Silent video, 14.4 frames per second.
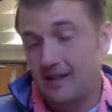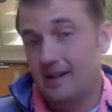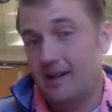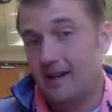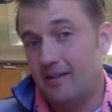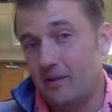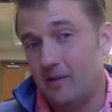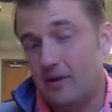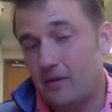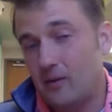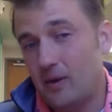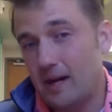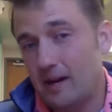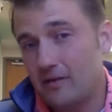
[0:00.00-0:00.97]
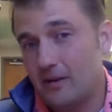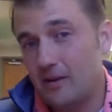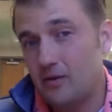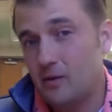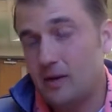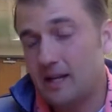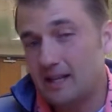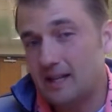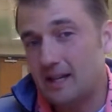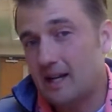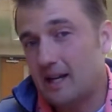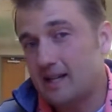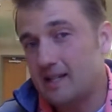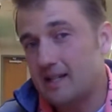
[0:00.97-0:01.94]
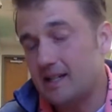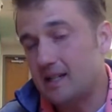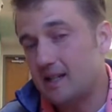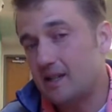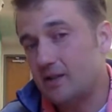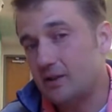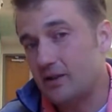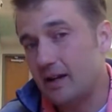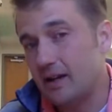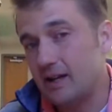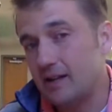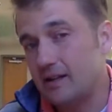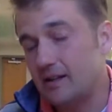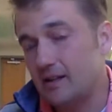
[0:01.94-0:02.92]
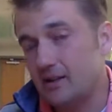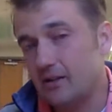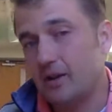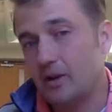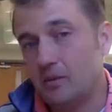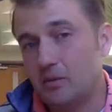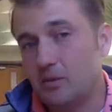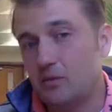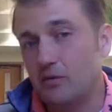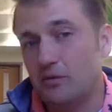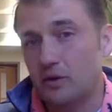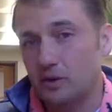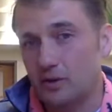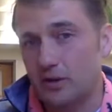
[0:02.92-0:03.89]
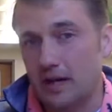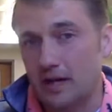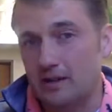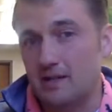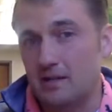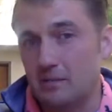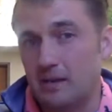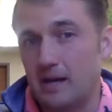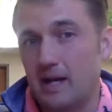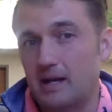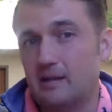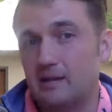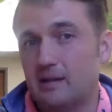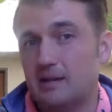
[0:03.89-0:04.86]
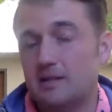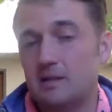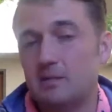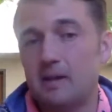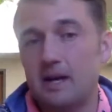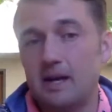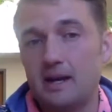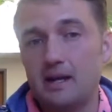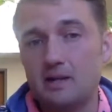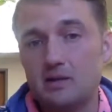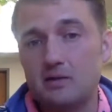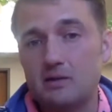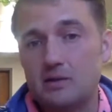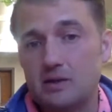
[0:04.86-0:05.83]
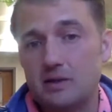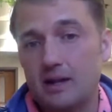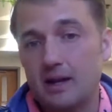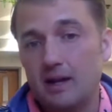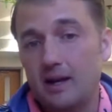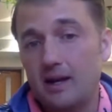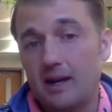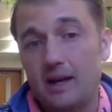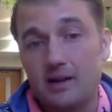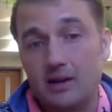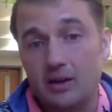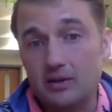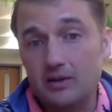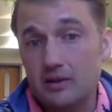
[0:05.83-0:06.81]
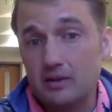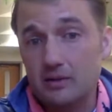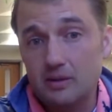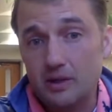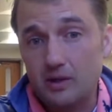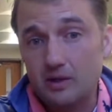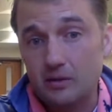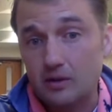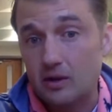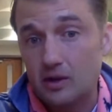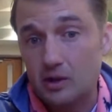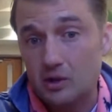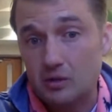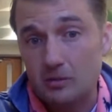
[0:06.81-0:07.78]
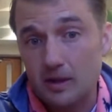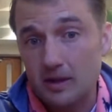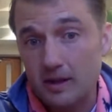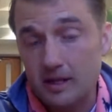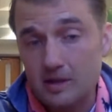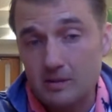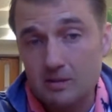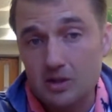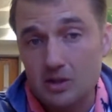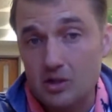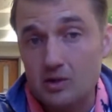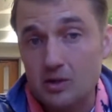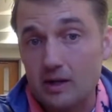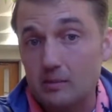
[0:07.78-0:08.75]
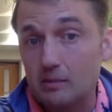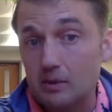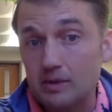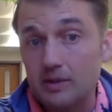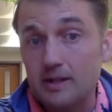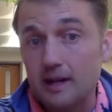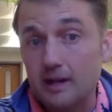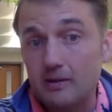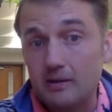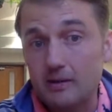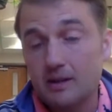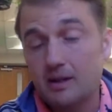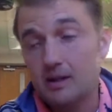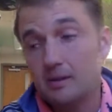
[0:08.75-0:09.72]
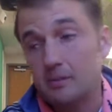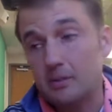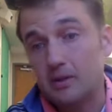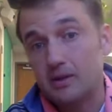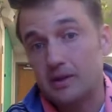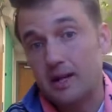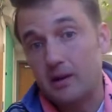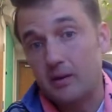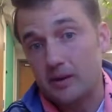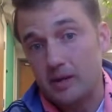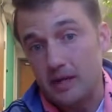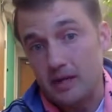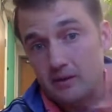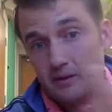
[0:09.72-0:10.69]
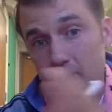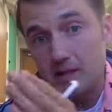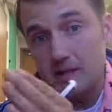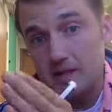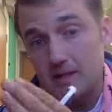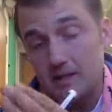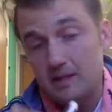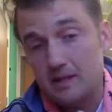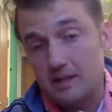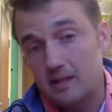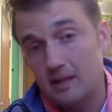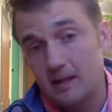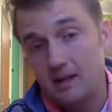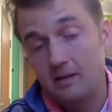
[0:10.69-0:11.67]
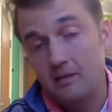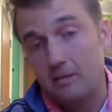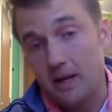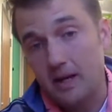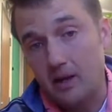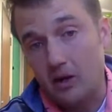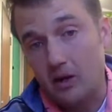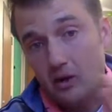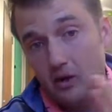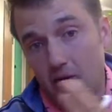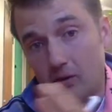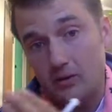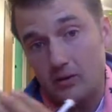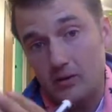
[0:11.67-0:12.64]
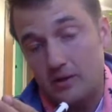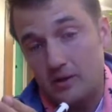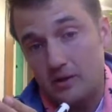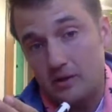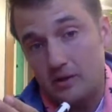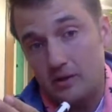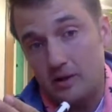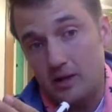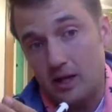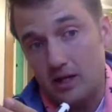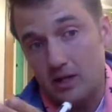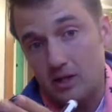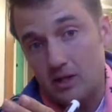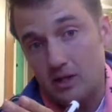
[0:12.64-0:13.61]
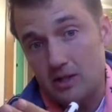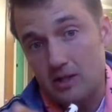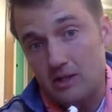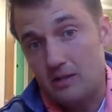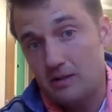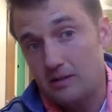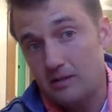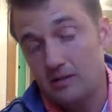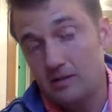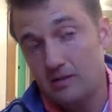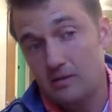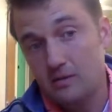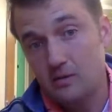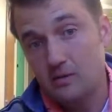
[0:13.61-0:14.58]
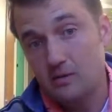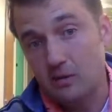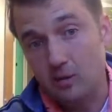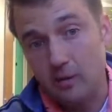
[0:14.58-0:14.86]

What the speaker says: And if you get that idea in your head, it'll help you filter out some bad answers. And also, if you're not sure about an estimate, just try to build it out. Build it out with even pieces, make all those notches for